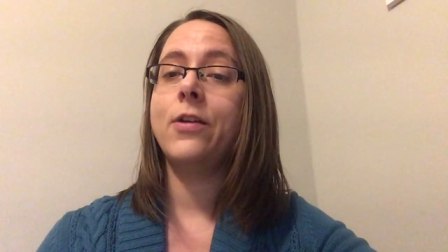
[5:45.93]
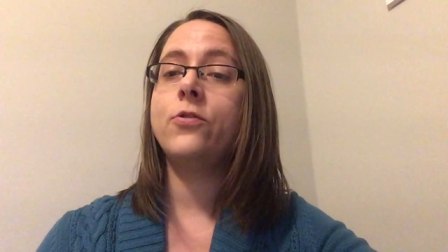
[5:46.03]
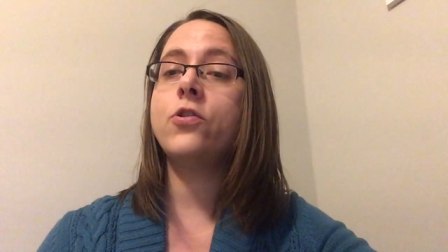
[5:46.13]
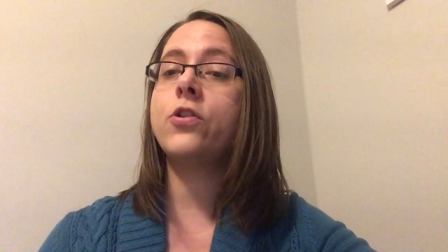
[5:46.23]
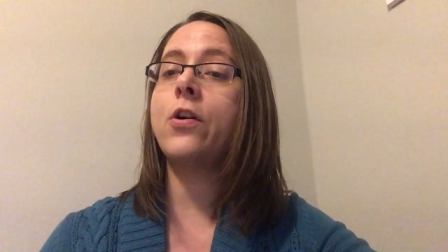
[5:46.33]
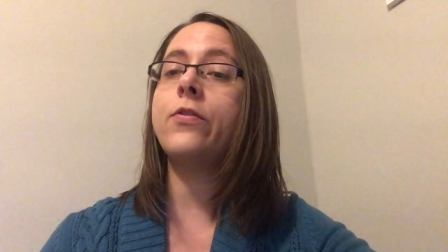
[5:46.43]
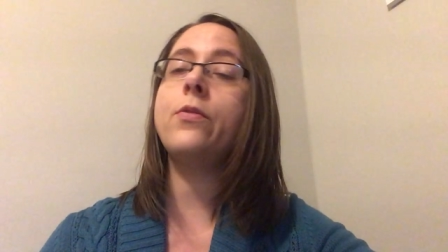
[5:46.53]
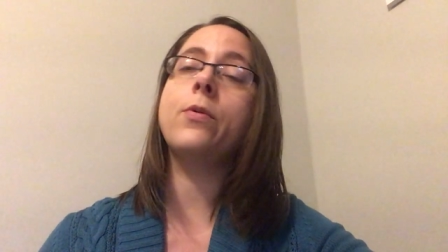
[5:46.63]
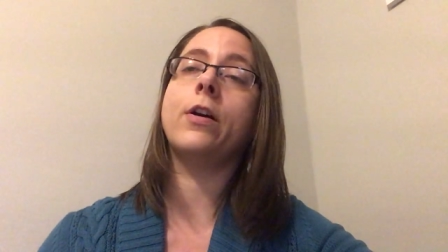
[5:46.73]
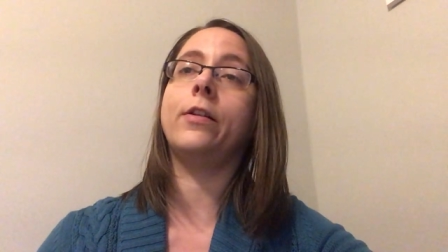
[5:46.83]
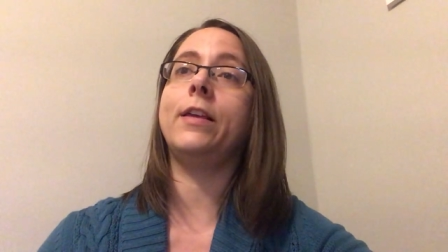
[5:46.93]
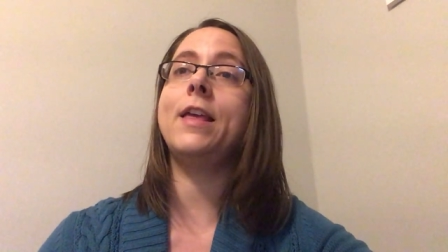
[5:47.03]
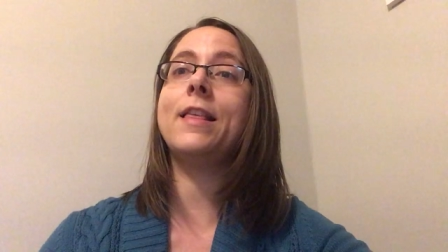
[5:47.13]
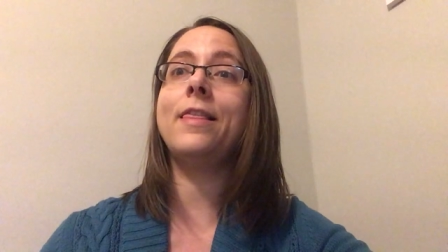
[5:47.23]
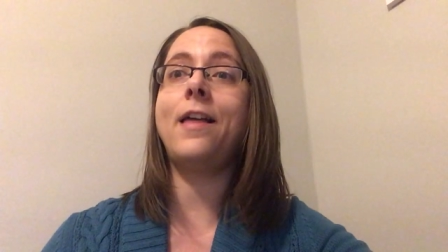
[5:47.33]
to show the world
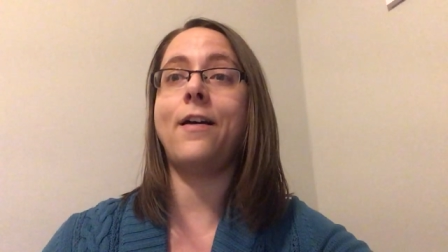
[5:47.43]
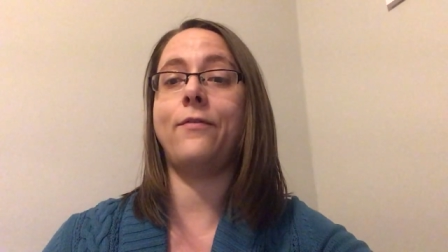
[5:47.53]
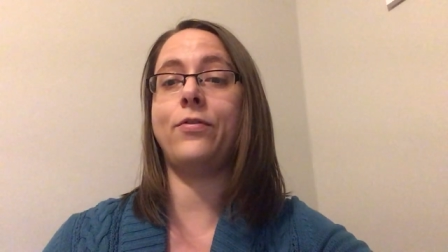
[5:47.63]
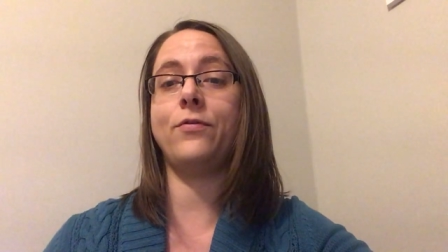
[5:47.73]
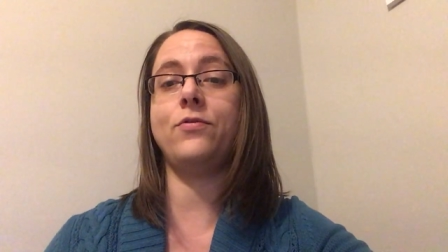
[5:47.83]
his love through